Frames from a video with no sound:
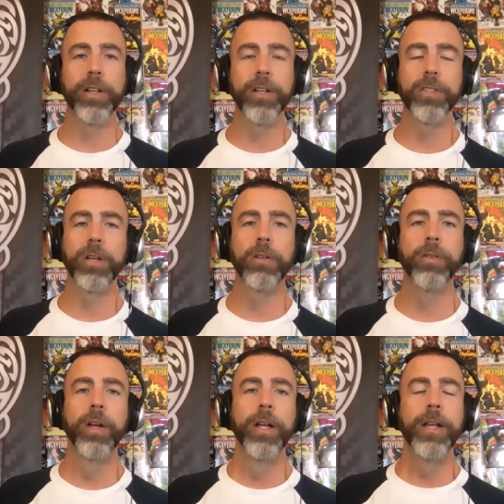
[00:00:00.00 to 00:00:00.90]
yourself
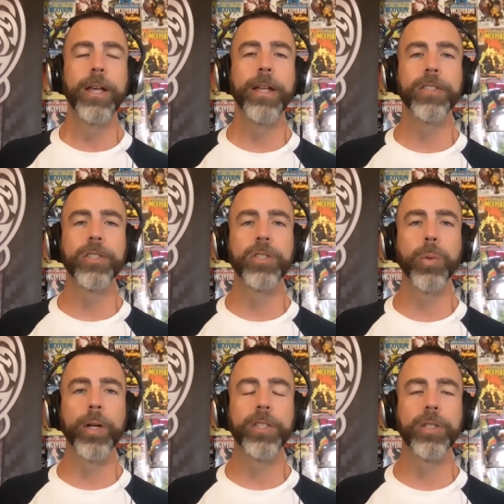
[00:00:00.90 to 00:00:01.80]
in a
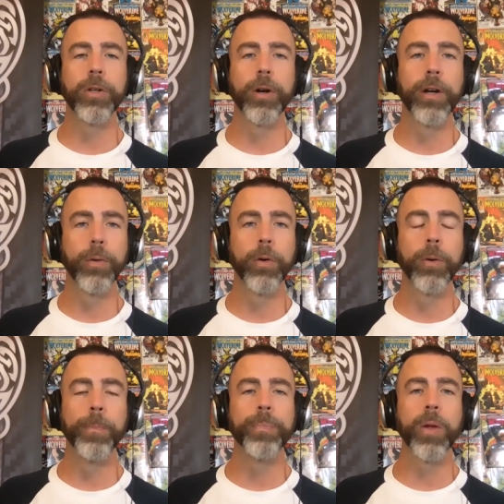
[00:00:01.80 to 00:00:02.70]
situation or in a room